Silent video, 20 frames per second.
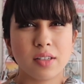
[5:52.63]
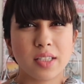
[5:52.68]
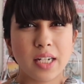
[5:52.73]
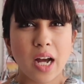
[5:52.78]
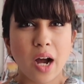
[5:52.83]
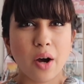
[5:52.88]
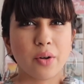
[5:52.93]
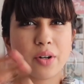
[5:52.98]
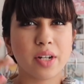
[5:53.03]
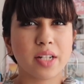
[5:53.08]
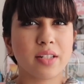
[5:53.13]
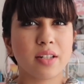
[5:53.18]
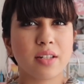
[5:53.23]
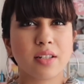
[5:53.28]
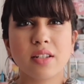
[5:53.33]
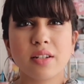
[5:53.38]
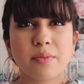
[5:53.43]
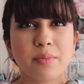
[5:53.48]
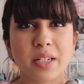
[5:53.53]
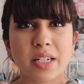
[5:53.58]
dowry
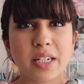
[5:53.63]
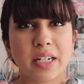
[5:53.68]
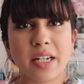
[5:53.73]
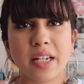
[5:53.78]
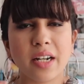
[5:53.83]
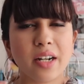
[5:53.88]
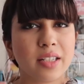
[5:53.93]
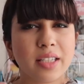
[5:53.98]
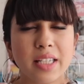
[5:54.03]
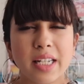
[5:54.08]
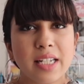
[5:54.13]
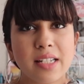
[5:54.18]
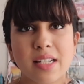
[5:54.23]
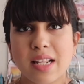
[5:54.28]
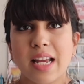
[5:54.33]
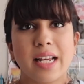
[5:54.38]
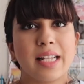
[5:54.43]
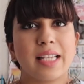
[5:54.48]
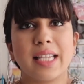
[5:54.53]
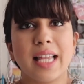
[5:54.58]
system in India, things
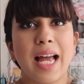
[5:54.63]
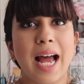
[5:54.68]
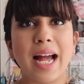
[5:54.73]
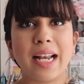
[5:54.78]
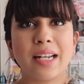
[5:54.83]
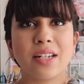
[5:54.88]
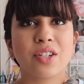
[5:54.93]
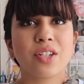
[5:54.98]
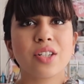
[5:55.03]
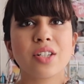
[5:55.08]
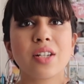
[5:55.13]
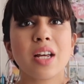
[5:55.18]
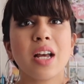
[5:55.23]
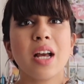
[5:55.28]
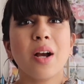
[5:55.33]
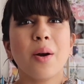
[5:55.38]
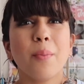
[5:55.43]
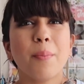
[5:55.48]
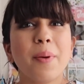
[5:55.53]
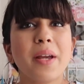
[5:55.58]
like that. Just
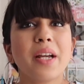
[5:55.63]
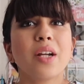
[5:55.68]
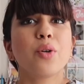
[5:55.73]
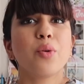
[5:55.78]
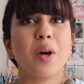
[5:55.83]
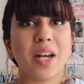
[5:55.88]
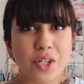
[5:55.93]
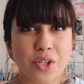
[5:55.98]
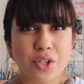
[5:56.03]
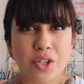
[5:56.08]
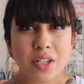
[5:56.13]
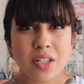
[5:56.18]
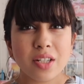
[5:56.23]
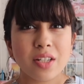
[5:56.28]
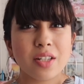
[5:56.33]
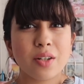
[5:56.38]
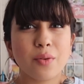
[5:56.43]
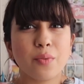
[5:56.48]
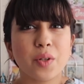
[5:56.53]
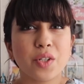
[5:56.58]
pick
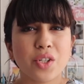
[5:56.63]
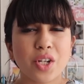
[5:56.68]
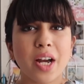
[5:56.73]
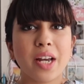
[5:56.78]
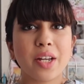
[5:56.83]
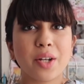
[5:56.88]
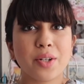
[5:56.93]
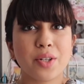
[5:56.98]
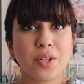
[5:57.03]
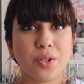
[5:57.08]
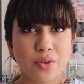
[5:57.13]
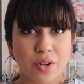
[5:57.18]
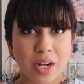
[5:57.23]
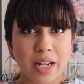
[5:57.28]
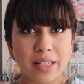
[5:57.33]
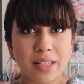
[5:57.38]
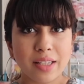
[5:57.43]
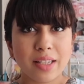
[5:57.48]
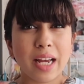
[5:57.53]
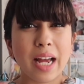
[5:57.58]
questions which are your
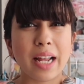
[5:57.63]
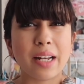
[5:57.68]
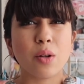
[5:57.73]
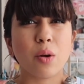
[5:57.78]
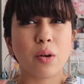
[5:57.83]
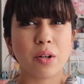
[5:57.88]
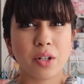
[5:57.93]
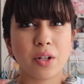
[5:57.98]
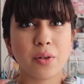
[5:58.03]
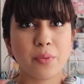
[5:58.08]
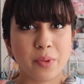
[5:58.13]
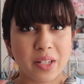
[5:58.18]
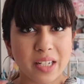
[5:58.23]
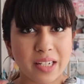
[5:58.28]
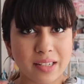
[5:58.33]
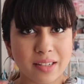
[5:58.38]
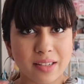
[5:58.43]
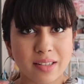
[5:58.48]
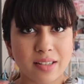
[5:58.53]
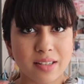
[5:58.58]
strength and not your
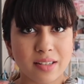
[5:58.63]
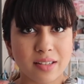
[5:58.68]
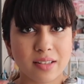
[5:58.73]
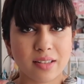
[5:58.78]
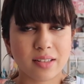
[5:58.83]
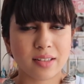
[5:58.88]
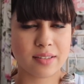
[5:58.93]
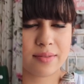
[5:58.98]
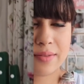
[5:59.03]
weaknesses.